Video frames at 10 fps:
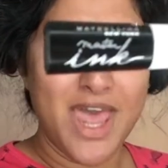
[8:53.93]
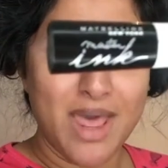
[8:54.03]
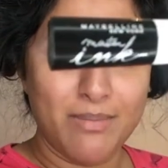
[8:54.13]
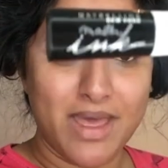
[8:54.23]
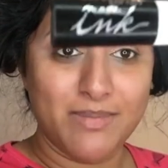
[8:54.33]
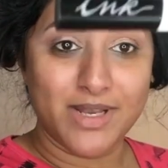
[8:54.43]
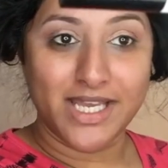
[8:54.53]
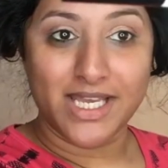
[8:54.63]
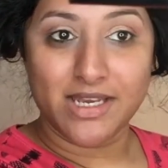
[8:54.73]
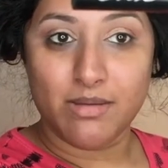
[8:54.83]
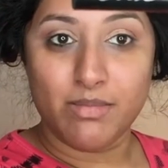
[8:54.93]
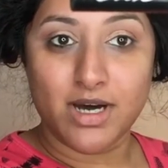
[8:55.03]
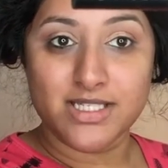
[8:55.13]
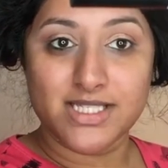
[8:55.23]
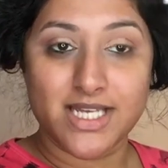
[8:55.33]
Maybelline
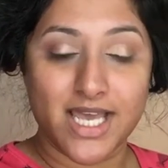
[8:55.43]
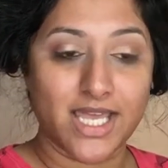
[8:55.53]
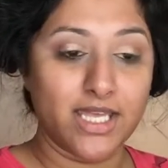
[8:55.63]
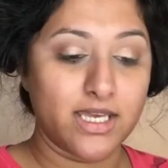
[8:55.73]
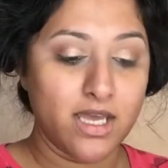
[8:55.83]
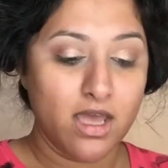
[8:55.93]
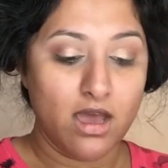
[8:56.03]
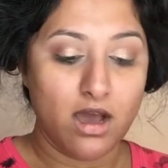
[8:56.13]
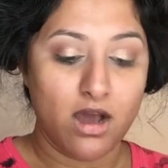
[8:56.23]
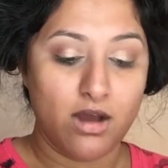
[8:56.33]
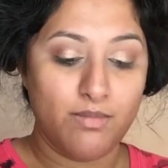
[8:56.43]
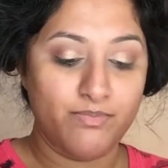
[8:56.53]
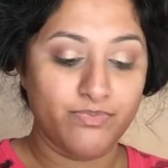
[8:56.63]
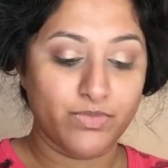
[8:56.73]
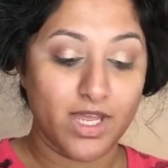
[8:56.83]
Master Ink
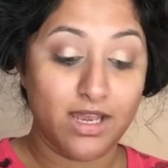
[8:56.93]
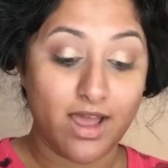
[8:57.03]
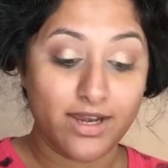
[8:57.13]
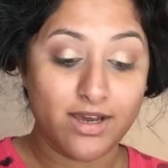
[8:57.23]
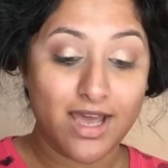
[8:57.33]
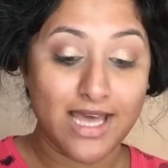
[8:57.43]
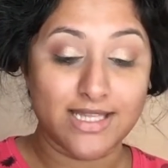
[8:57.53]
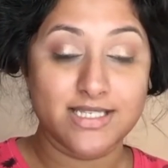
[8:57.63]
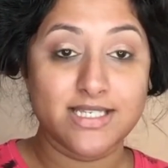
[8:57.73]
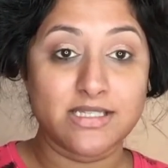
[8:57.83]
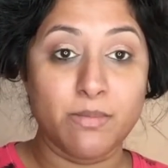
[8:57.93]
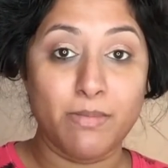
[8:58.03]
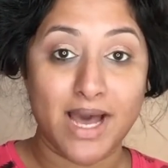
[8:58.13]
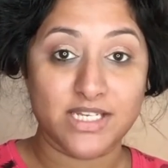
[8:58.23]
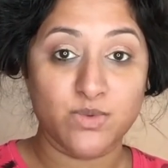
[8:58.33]
liner, and this is the
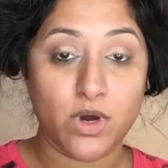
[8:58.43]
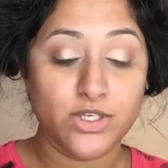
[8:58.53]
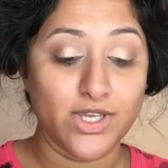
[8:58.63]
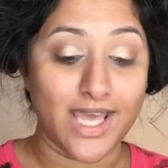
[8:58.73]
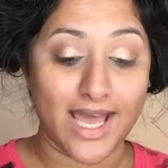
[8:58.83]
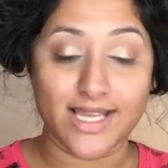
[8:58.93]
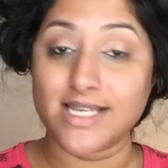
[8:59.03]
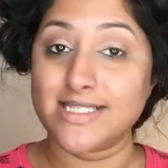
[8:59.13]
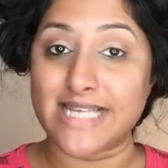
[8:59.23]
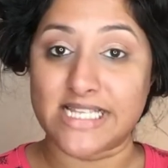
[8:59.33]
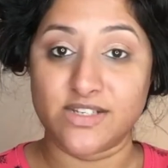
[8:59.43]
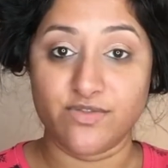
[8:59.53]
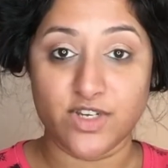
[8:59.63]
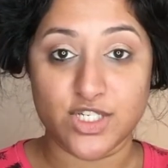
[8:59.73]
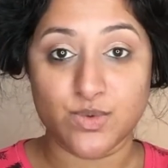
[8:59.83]
matte one. You can get a satin
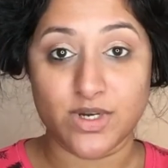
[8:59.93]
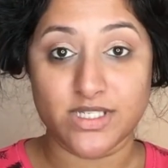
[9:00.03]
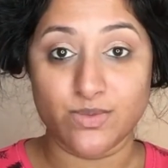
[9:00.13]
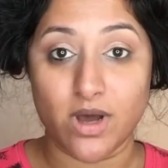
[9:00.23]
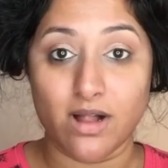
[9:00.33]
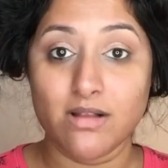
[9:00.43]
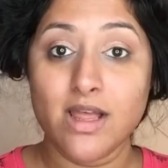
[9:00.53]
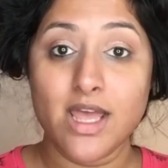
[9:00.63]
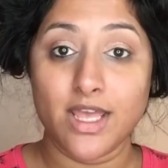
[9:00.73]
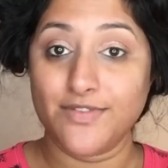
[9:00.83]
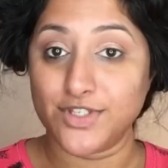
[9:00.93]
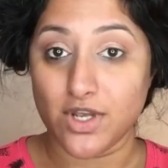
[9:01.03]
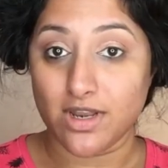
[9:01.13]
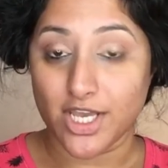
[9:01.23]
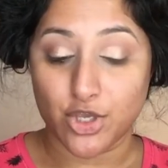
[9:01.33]
finish one as well if you
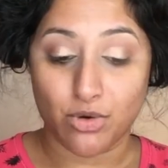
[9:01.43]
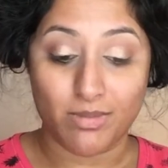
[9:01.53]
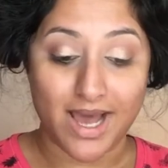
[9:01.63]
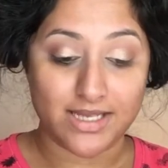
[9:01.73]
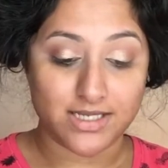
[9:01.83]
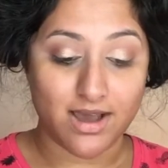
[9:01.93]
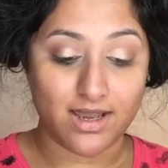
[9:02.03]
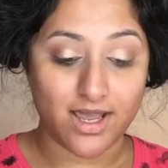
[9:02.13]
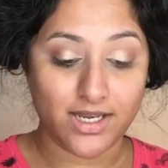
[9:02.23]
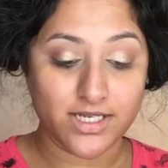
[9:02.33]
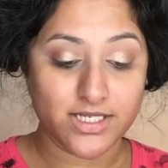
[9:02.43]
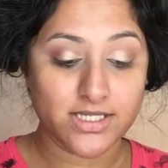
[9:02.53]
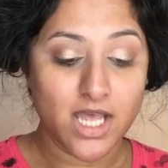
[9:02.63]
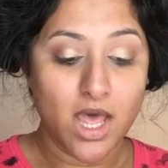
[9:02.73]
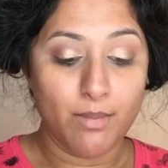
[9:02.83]
don't like your matte eyeliners,
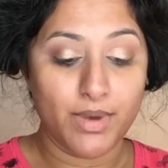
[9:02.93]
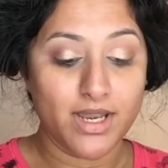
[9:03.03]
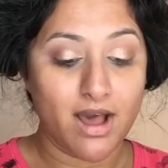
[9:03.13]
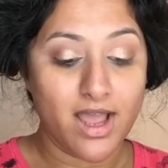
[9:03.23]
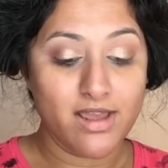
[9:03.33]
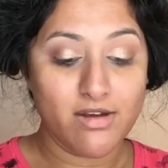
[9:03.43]
but I